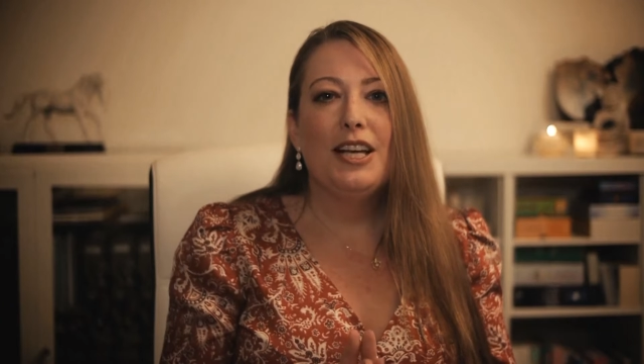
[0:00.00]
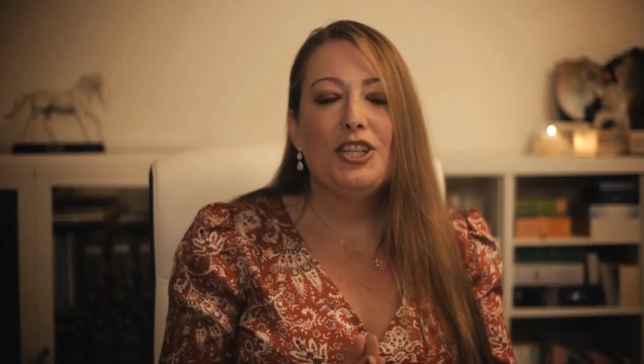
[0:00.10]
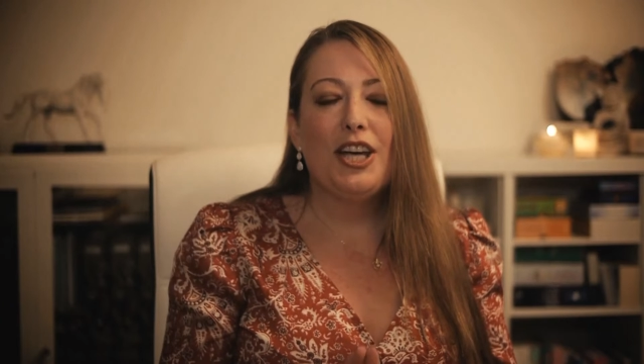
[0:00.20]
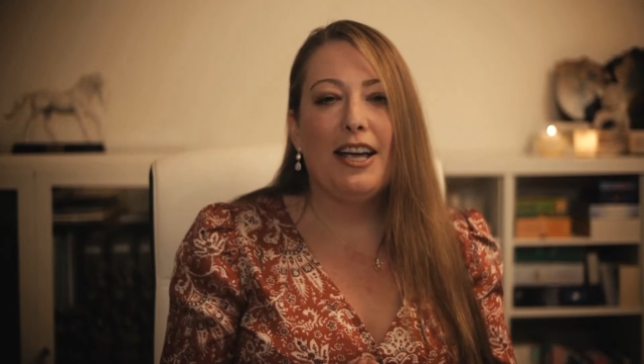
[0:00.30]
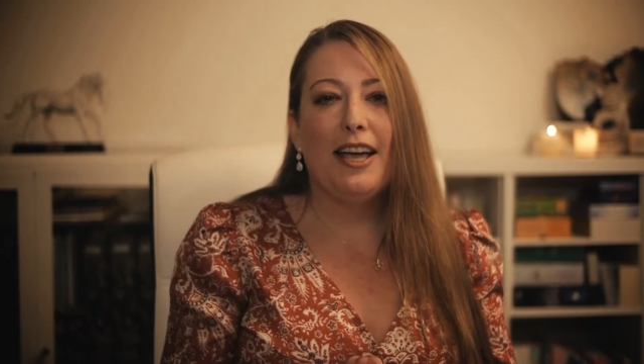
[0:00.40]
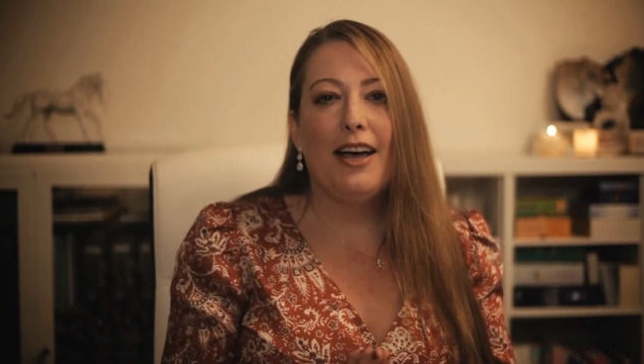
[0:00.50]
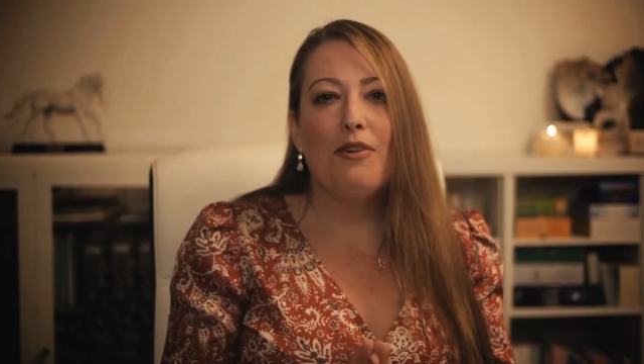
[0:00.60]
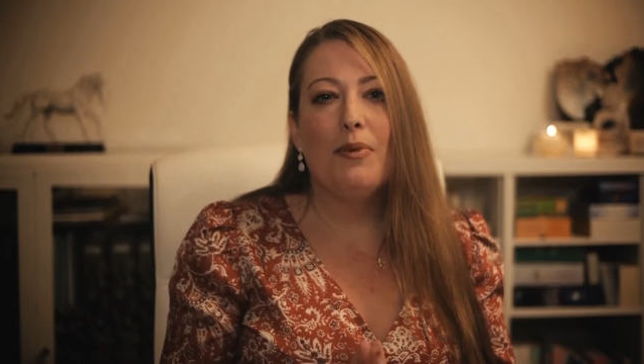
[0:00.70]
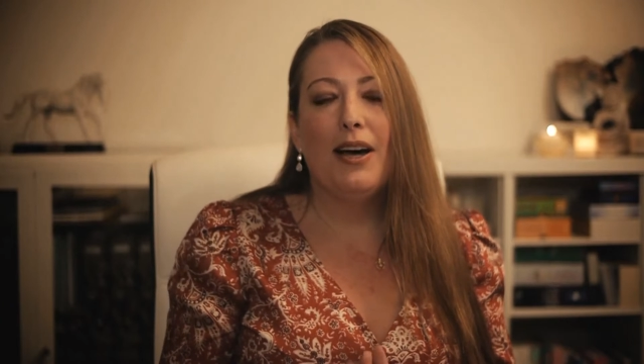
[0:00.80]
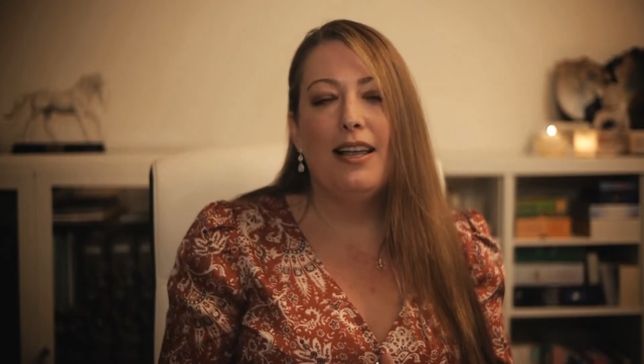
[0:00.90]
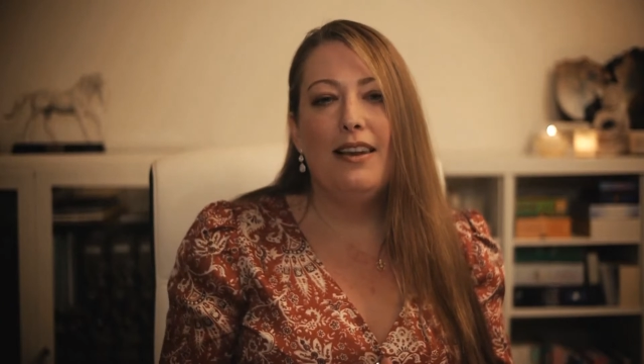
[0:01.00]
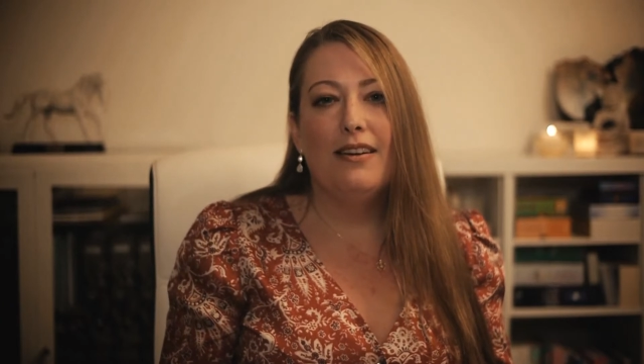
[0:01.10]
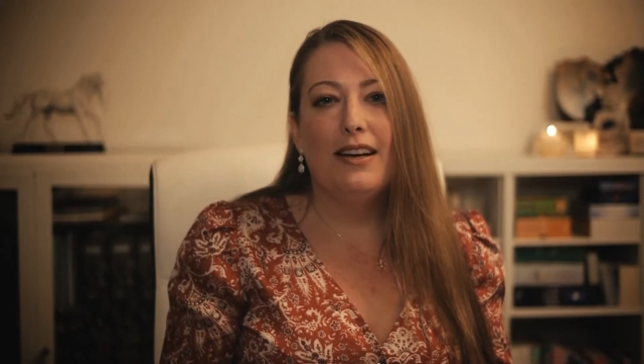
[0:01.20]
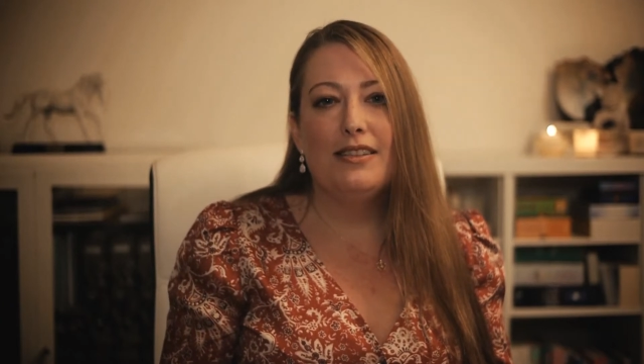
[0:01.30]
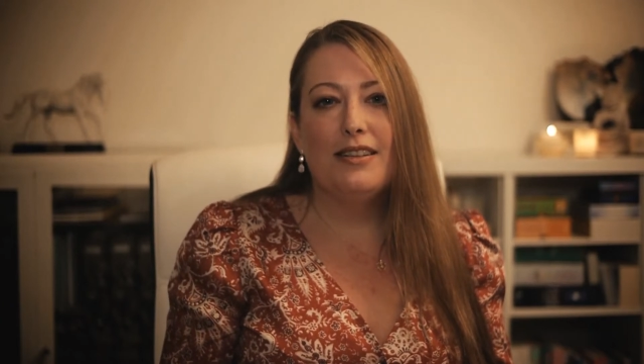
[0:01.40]
check out my
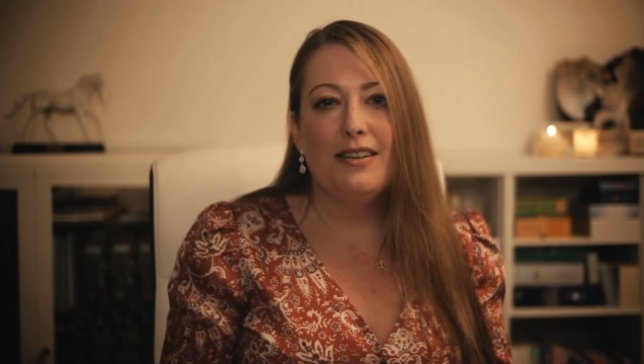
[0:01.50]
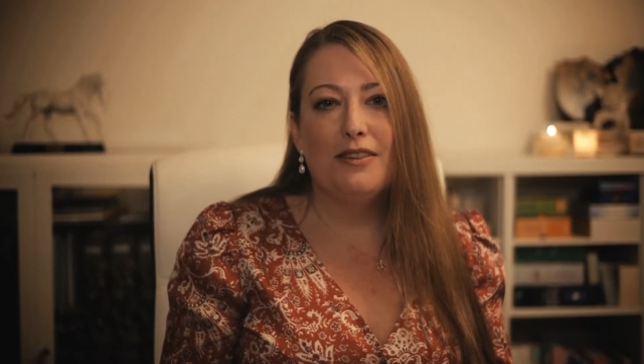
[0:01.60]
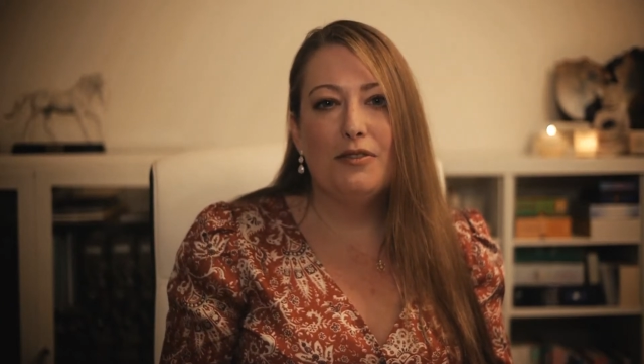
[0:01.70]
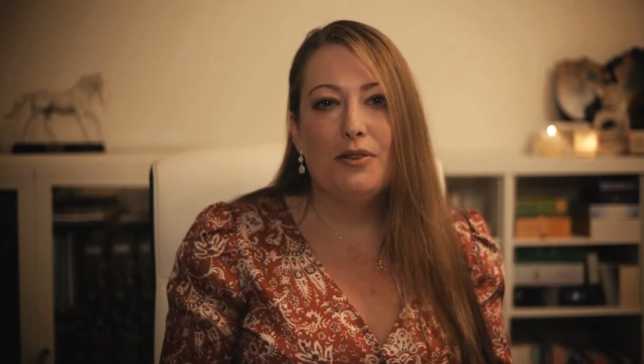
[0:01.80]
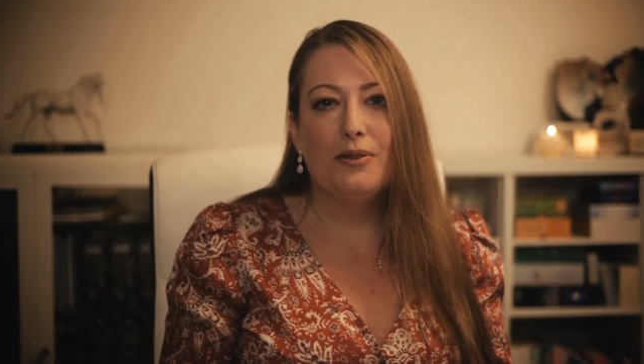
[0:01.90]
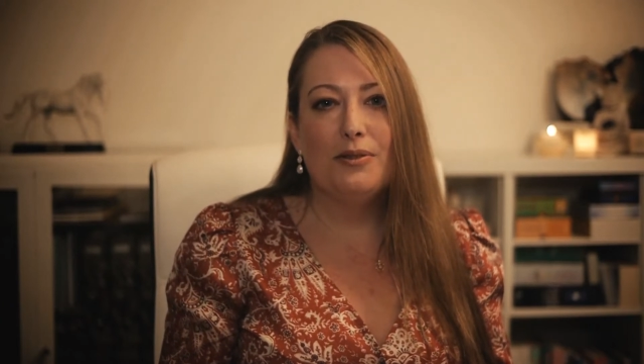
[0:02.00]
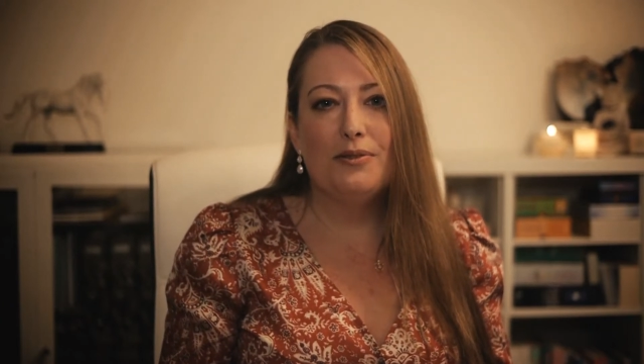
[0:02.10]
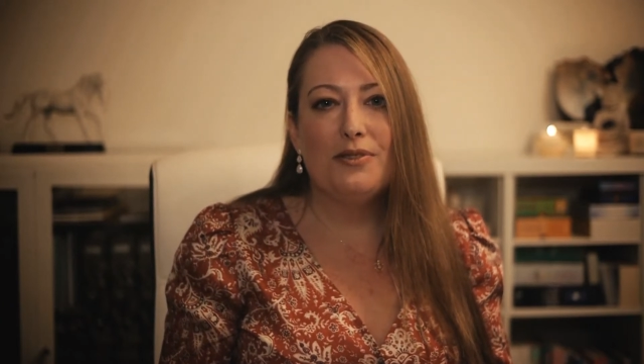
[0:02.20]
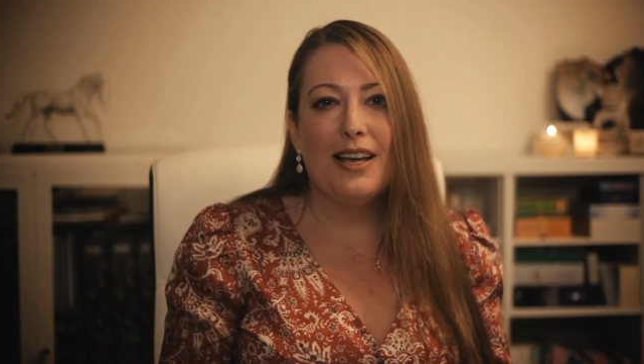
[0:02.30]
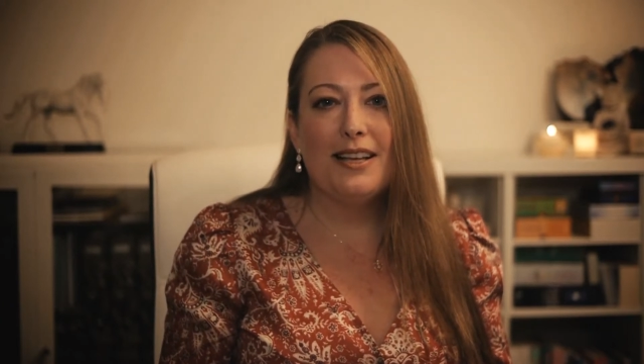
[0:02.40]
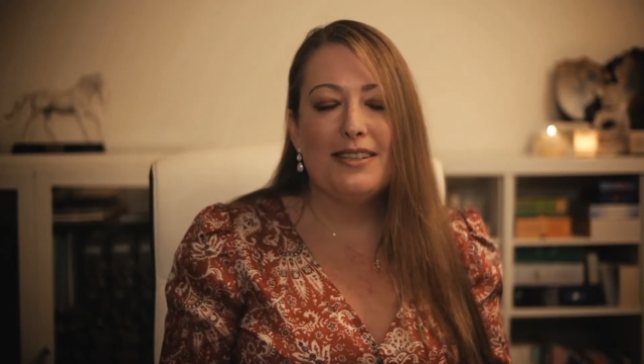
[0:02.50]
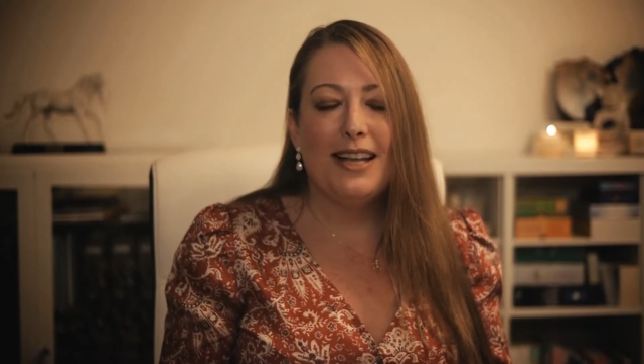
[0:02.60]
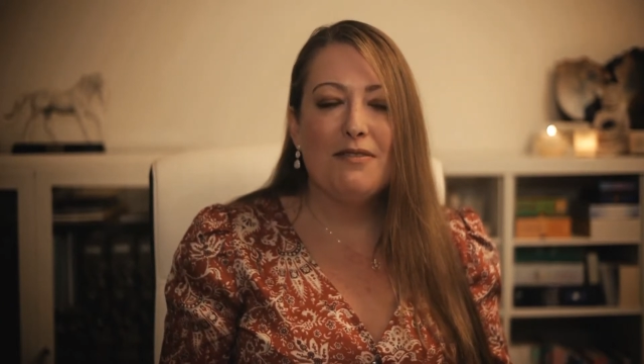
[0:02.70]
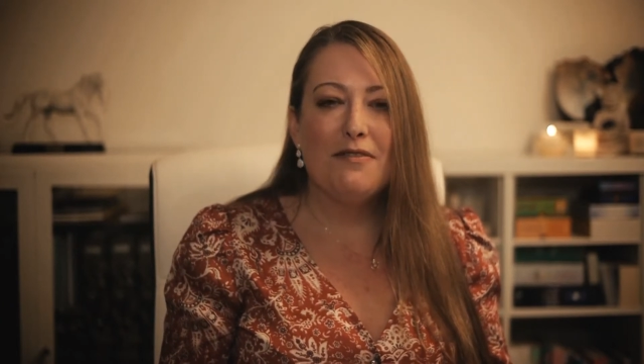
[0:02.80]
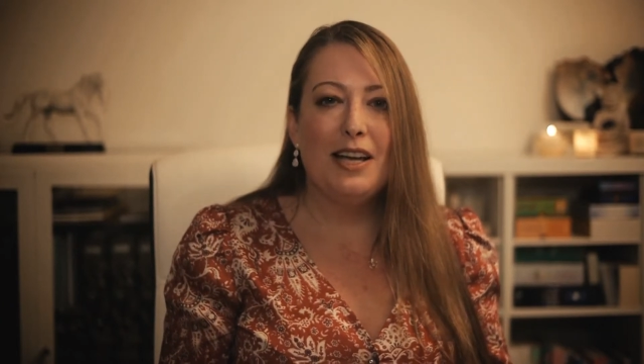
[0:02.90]
Align to Love course that's
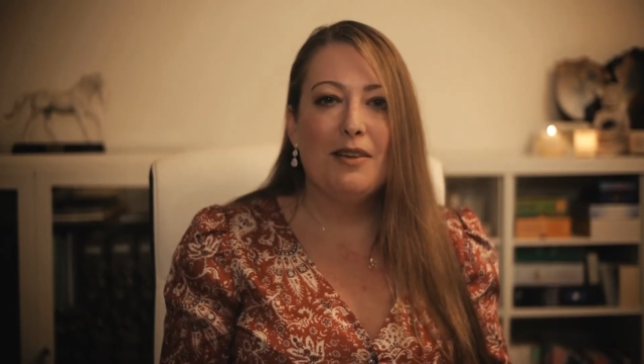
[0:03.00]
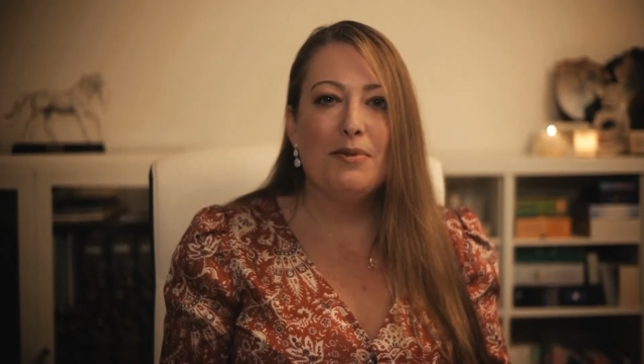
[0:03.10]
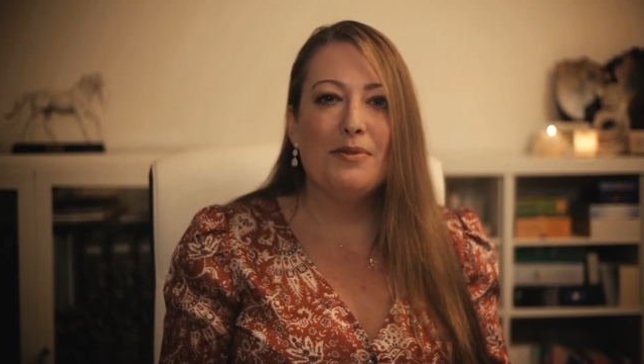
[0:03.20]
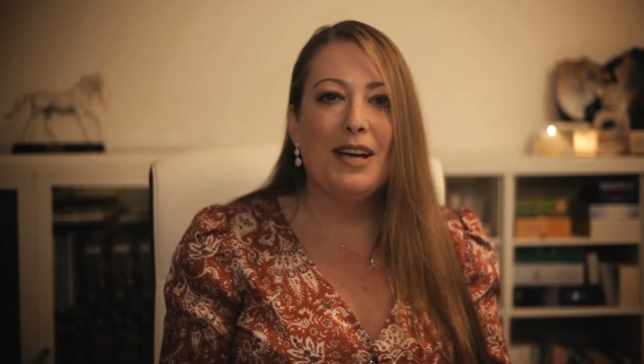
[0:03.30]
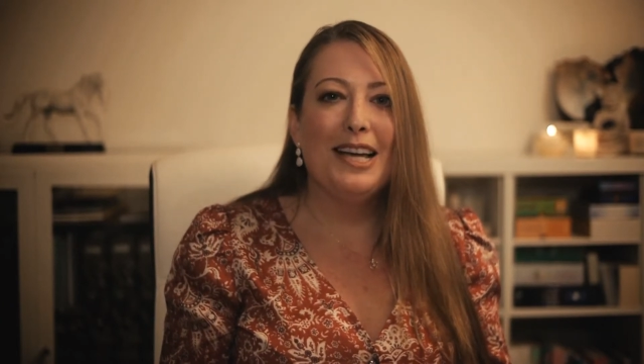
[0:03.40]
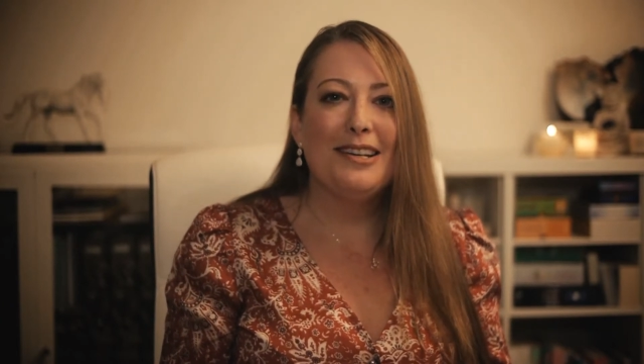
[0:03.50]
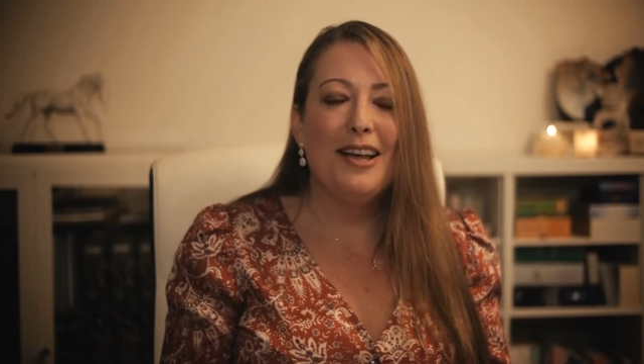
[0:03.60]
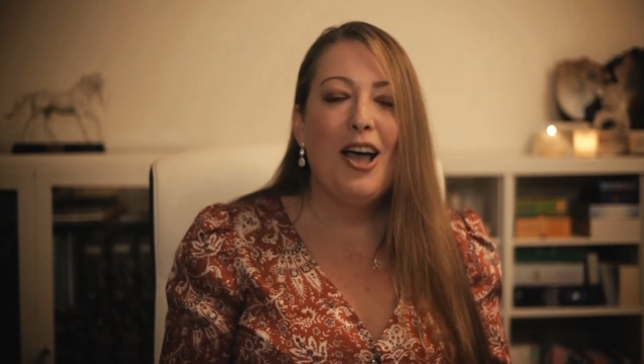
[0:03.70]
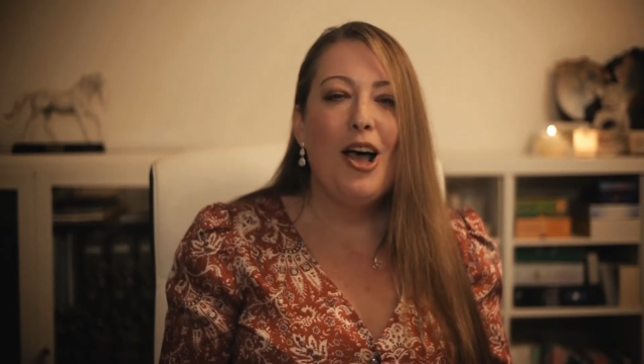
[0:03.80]
now available in